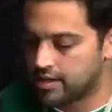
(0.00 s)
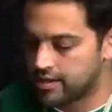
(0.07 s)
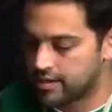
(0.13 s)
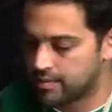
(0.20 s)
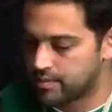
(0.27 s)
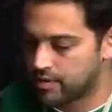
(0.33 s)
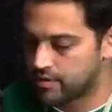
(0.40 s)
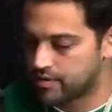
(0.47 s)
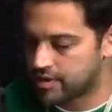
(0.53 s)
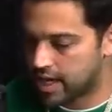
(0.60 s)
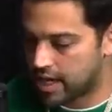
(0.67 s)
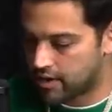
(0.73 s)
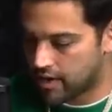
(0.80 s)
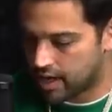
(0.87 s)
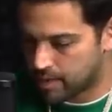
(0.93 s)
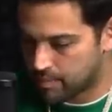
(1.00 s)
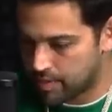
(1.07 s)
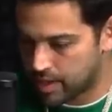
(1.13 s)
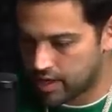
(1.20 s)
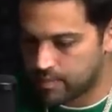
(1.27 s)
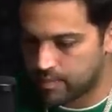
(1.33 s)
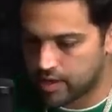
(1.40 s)
pro skater I can
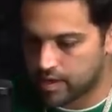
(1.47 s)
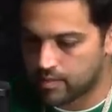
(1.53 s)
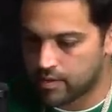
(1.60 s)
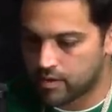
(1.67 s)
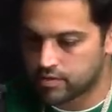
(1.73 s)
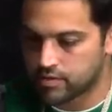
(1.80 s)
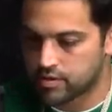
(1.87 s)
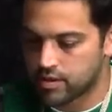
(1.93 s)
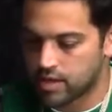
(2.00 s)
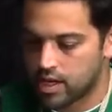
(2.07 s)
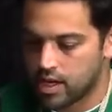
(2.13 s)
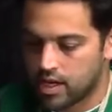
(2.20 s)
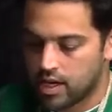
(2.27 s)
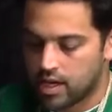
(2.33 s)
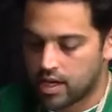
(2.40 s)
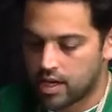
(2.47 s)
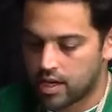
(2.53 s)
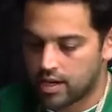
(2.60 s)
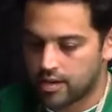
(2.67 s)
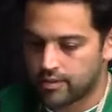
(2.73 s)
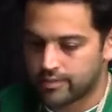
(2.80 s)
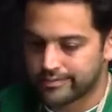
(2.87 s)
be, be the most,
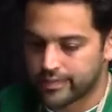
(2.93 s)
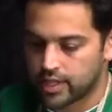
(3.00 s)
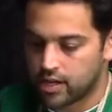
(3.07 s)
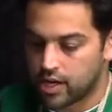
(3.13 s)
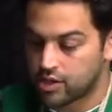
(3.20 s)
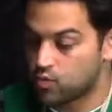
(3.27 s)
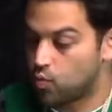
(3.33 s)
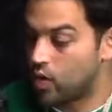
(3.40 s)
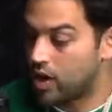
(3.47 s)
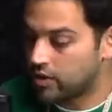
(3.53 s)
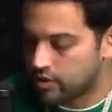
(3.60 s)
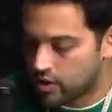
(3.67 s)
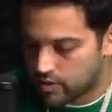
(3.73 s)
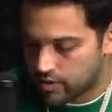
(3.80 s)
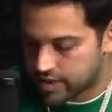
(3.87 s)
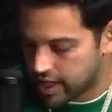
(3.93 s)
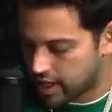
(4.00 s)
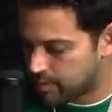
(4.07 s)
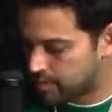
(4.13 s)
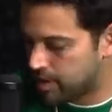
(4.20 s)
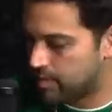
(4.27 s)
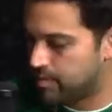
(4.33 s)
uh, you know, as well known as I
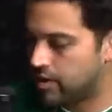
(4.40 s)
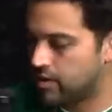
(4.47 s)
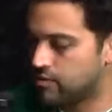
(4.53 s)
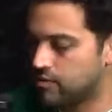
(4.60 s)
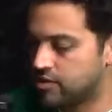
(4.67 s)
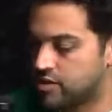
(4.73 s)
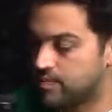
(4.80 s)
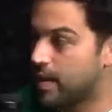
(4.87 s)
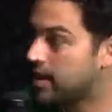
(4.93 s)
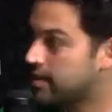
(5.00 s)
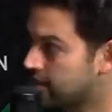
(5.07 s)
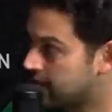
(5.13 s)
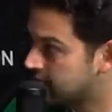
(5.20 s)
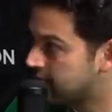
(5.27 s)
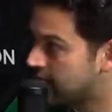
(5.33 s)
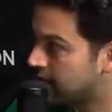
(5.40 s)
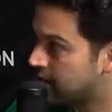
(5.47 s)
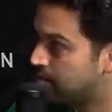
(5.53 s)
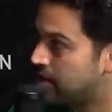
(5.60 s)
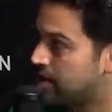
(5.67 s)
could be, be respected as yeah, I could yeah, be,